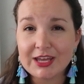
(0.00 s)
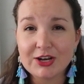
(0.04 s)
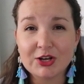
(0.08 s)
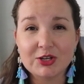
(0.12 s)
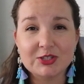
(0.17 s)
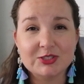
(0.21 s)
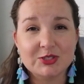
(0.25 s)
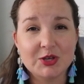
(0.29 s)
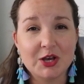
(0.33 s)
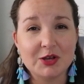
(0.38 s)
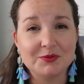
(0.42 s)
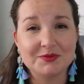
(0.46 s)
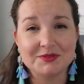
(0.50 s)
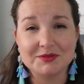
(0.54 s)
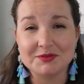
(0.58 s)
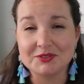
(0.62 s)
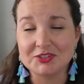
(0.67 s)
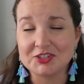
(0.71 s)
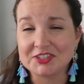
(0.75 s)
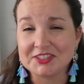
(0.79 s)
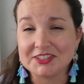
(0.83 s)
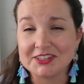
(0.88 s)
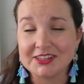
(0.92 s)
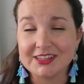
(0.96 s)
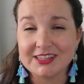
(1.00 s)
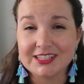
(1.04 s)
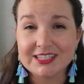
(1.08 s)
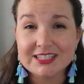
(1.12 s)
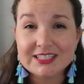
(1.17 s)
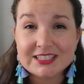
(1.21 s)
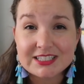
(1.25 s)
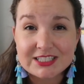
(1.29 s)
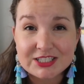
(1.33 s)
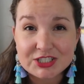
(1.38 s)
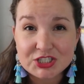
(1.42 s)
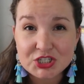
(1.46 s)
It also helps them just
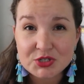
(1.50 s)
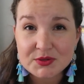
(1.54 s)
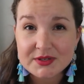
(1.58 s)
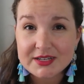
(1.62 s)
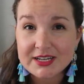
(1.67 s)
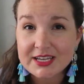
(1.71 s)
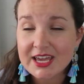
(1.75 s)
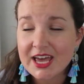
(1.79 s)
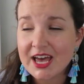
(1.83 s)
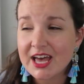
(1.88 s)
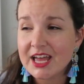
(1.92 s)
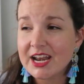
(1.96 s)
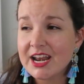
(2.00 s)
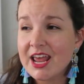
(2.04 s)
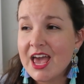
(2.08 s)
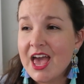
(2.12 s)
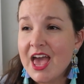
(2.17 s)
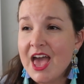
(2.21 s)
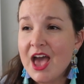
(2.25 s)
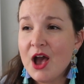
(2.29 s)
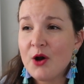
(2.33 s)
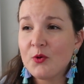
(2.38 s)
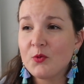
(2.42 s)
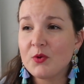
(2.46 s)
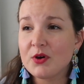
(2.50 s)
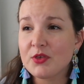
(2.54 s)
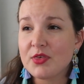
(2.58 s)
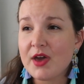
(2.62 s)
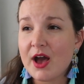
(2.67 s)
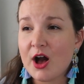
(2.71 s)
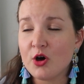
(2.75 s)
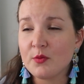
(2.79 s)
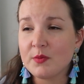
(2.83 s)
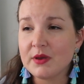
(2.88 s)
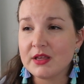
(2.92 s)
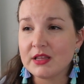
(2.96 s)
listen to it again
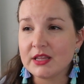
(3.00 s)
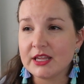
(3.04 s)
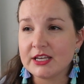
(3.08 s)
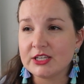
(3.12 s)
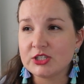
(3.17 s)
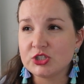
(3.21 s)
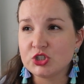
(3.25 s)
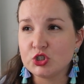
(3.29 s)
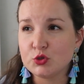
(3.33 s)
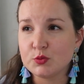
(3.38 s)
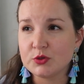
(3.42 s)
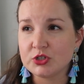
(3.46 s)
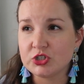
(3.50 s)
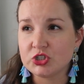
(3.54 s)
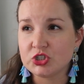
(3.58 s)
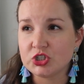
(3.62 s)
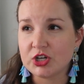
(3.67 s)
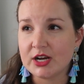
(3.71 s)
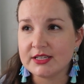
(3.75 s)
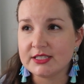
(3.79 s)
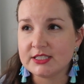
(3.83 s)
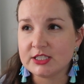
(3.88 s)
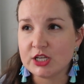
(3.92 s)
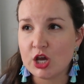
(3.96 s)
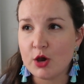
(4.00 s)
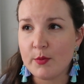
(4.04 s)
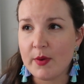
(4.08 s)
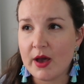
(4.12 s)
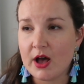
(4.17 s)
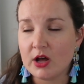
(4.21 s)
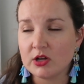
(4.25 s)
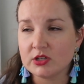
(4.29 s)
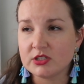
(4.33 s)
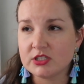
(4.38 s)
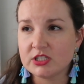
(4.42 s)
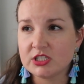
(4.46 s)
without being like super stressed
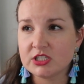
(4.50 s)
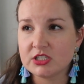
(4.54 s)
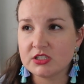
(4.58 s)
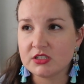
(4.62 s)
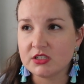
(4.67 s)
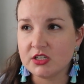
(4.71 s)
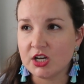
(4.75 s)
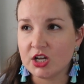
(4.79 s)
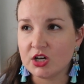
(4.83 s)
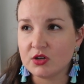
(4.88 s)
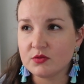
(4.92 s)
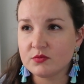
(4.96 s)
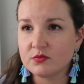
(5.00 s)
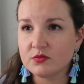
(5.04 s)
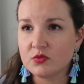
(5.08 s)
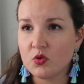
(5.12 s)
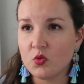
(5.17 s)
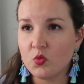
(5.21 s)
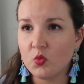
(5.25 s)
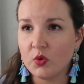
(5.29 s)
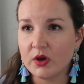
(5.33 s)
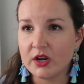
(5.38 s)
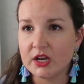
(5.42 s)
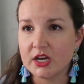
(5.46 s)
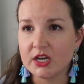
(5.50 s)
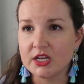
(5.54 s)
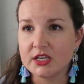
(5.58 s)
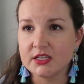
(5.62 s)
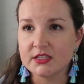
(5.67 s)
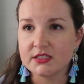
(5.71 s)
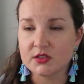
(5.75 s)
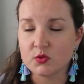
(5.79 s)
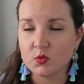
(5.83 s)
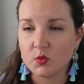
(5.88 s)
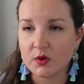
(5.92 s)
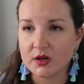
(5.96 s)
about, you know, what it
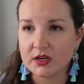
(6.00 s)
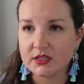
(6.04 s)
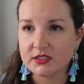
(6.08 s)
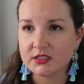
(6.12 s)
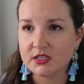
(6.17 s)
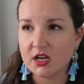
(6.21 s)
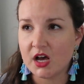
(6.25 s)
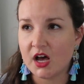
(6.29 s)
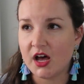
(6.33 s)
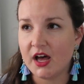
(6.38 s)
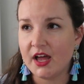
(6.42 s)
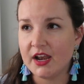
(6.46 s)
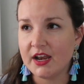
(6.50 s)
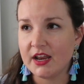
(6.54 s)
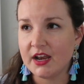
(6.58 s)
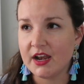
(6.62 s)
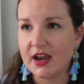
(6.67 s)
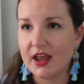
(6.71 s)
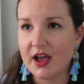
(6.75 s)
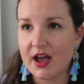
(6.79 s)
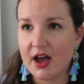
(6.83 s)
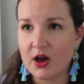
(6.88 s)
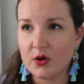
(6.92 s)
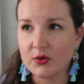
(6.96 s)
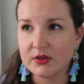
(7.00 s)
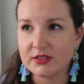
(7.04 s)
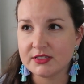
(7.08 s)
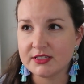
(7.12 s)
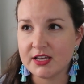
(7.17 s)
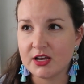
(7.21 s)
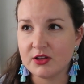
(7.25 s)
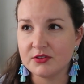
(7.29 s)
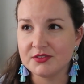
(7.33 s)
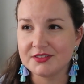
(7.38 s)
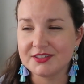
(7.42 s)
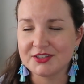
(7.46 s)
is and what it's not and how it
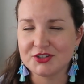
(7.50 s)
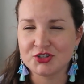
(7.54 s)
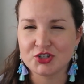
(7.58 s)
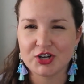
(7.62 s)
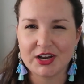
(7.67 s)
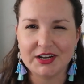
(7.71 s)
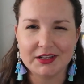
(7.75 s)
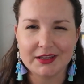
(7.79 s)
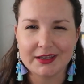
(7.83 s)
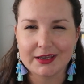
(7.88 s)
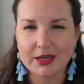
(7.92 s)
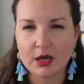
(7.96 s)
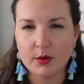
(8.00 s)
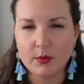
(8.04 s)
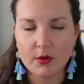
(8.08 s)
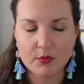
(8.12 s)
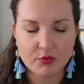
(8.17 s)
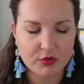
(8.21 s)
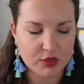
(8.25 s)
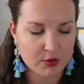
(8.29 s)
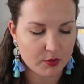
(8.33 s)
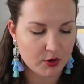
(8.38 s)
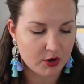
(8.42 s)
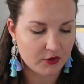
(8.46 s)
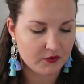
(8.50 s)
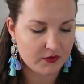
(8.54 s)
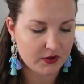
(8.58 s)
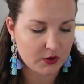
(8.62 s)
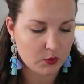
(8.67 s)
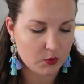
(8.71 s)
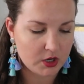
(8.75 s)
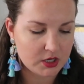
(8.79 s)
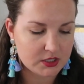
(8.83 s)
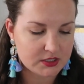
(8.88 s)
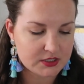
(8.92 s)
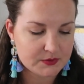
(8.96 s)
sounds, and trying to like come up with the
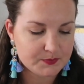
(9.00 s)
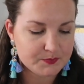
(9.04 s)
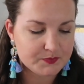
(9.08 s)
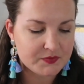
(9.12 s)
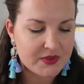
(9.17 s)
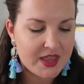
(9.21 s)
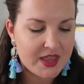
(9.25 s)
perfect words.